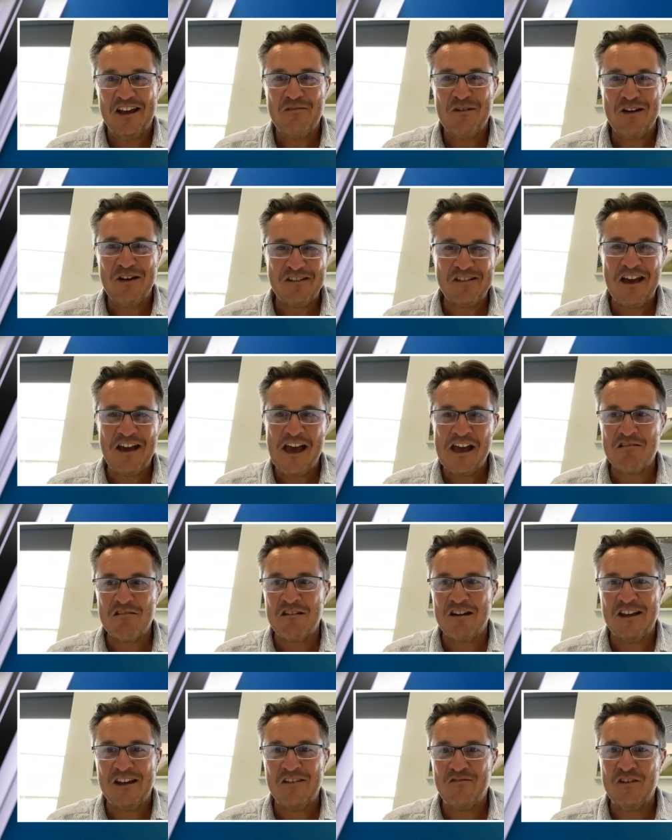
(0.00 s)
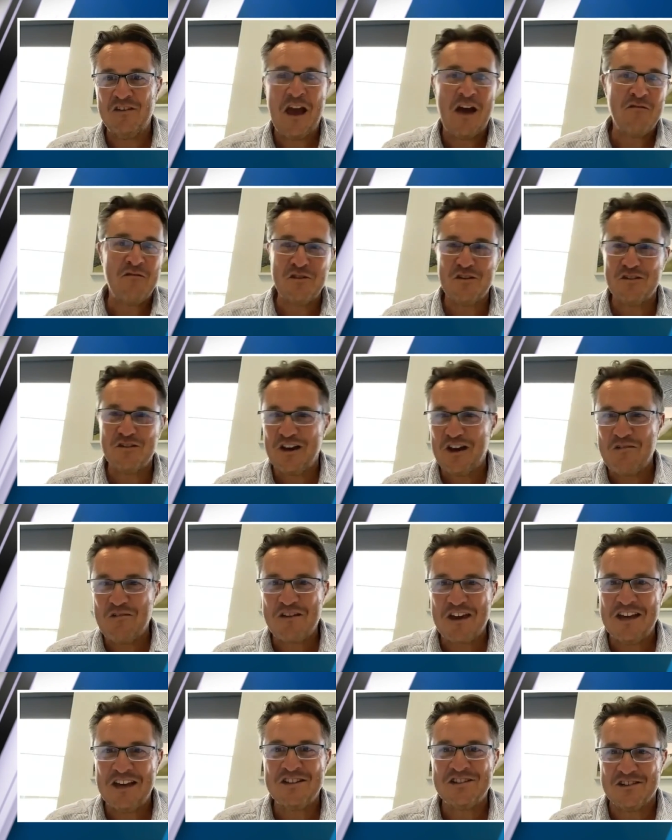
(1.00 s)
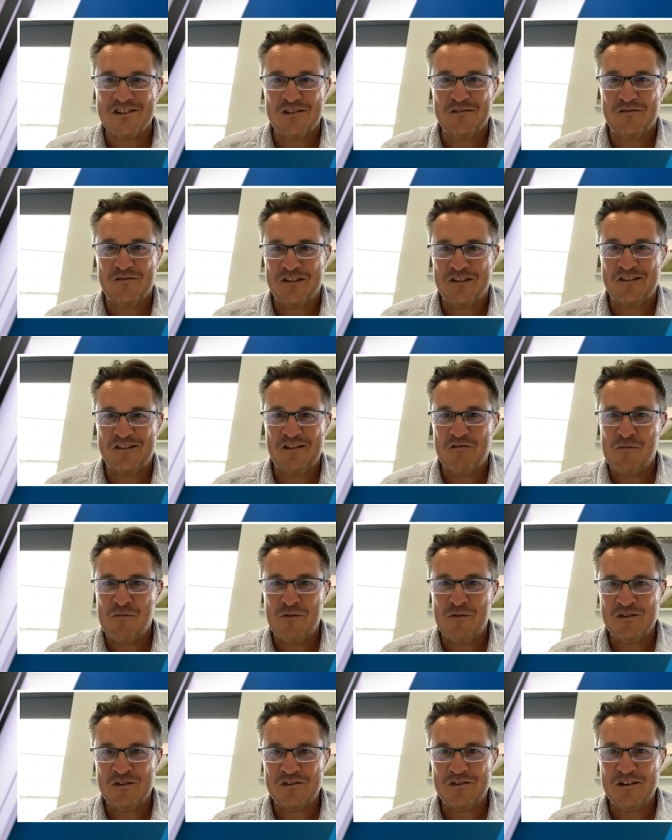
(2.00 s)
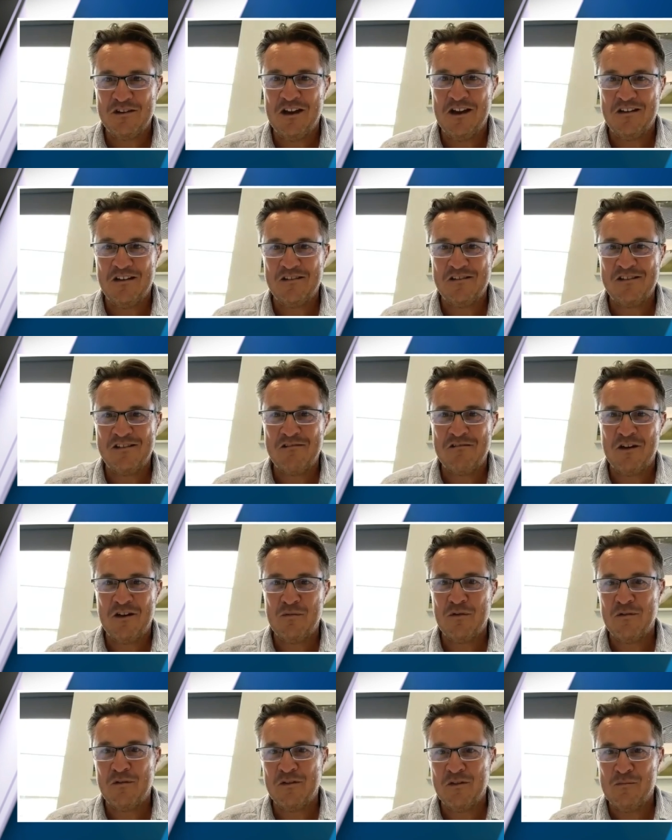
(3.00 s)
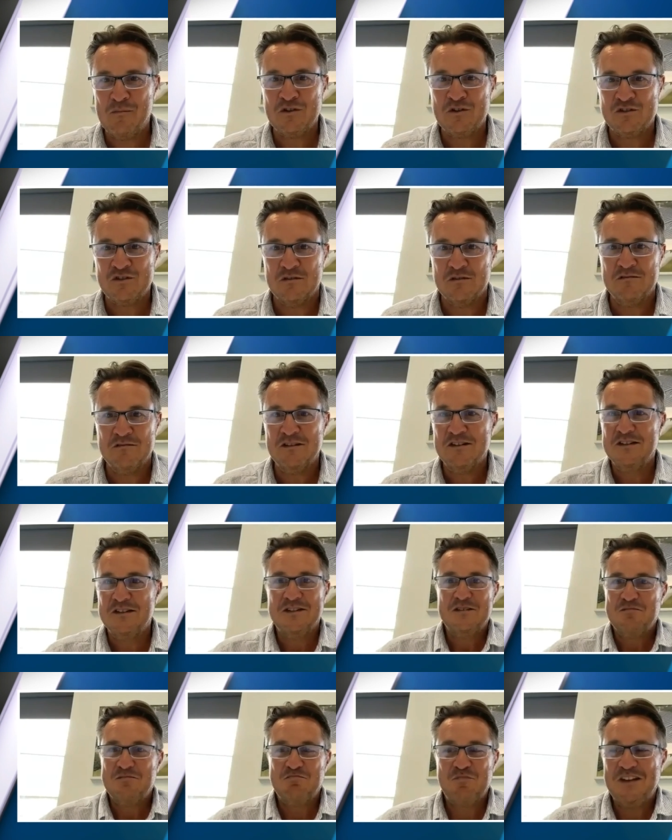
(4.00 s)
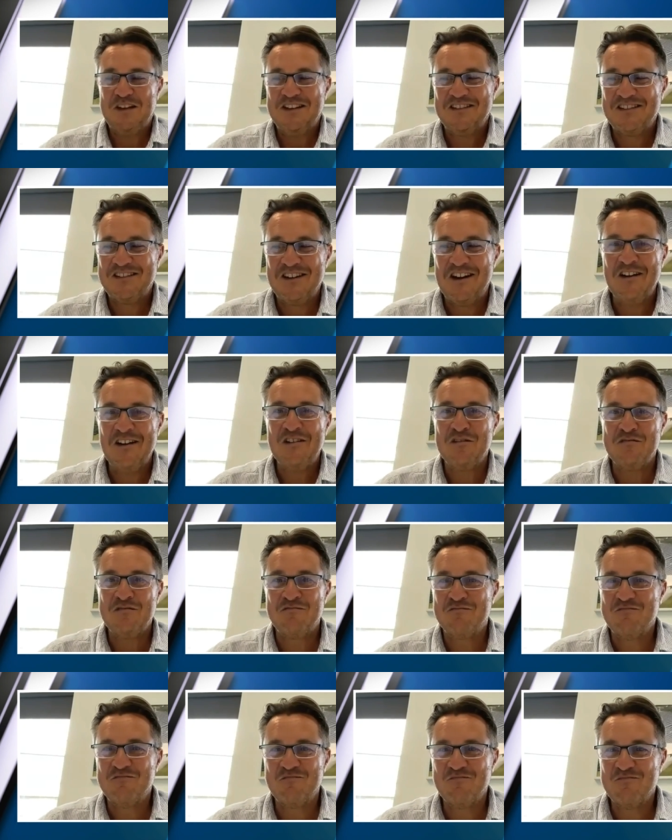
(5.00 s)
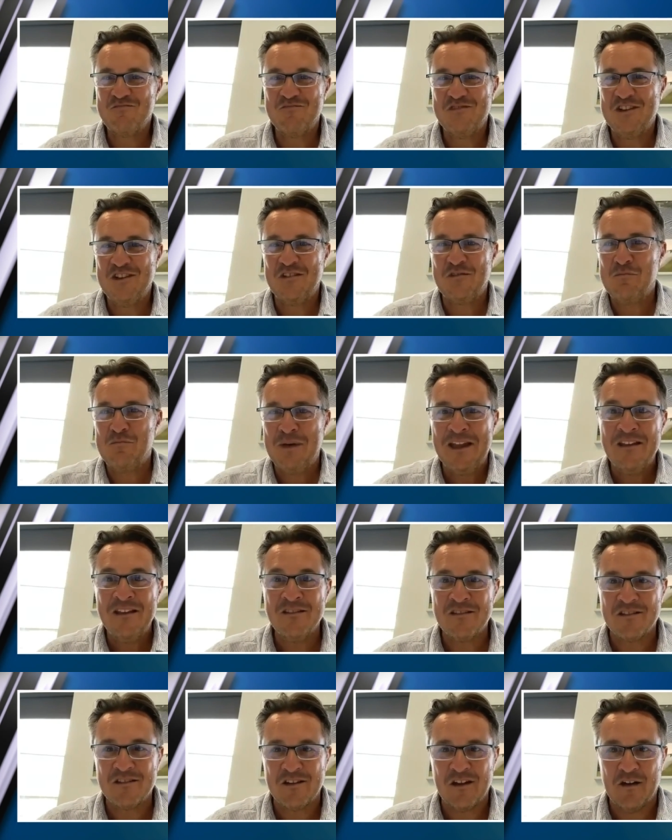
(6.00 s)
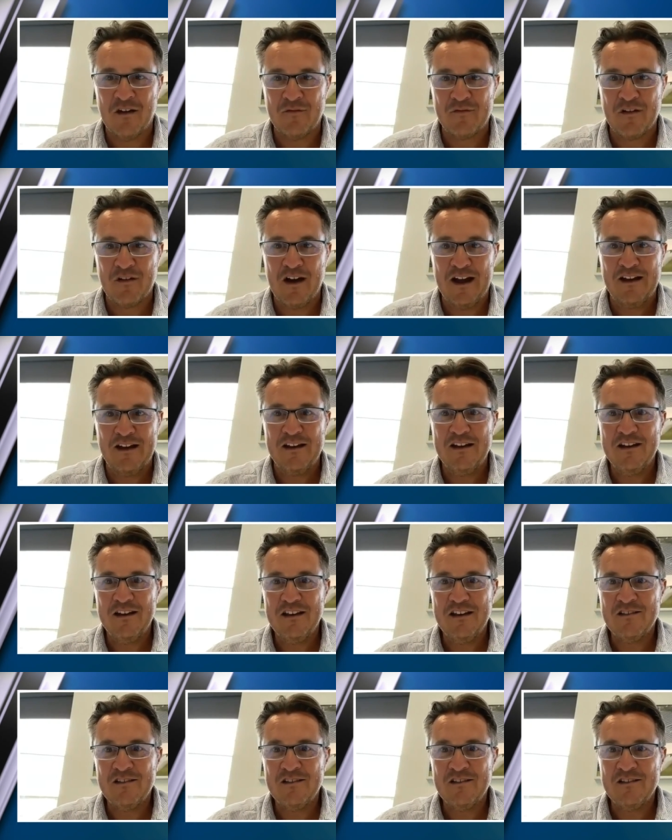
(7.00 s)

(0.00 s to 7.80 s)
And when I say accurately, if you haven't got the location of the serial, mod, uh, serial number in the module, then it's kind of just bin stuff, right?